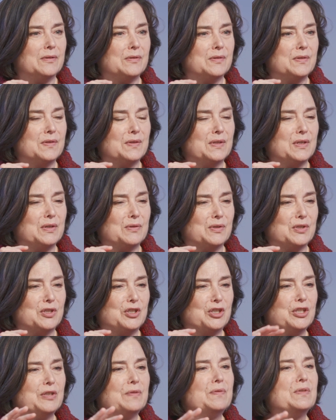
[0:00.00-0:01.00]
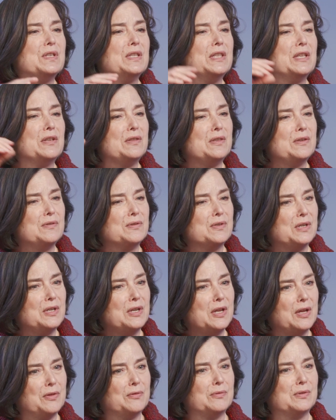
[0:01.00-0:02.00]
there's a shift, and then there's
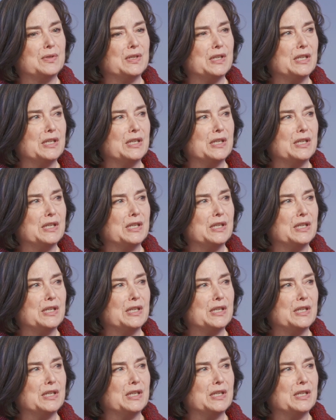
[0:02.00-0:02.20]
another